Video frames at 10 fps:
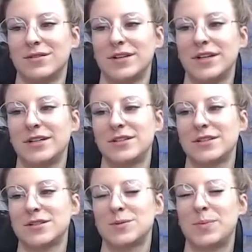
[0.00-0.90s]

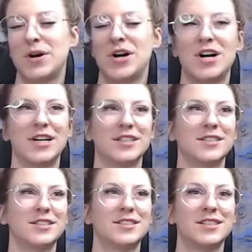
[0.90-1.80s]
into
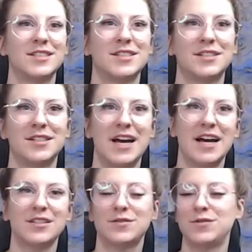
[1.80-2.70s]
spots. It's the
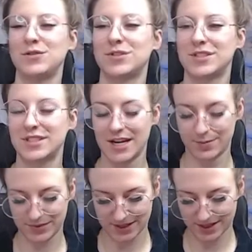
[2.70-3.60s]
last few
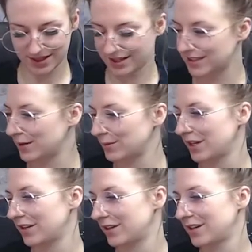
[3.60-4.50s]
steps that things come
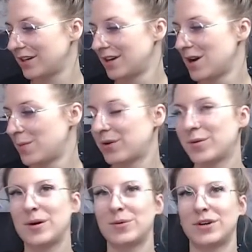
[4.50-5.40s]
together. But
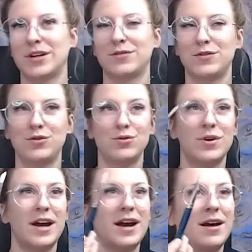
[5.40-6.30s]
remember, if you
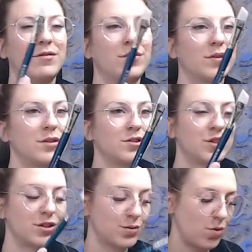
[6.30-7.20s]
have
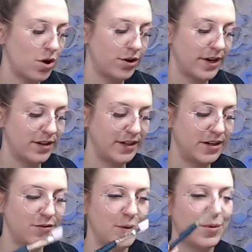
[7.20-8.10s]
just water, I cleaned
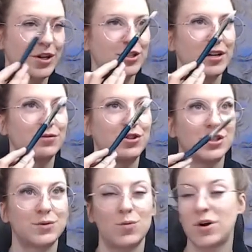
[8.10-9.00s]
off my brush and I have
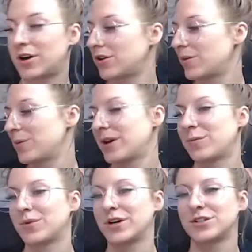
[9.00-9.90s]
just water on my
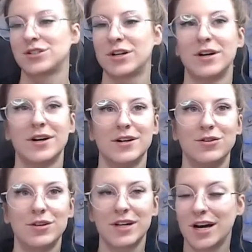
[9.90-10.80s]
paintbrush,
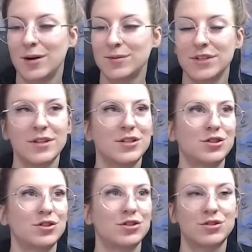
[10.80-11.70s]
you can come to these
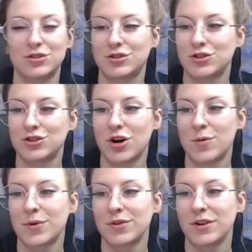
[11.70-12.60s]
sh
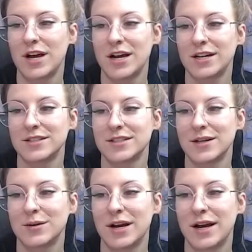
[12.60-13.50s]
sharper lines
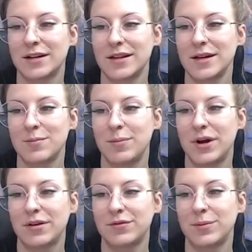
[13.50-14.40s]
and kind of like
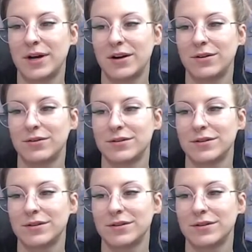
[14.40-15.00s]
buff them out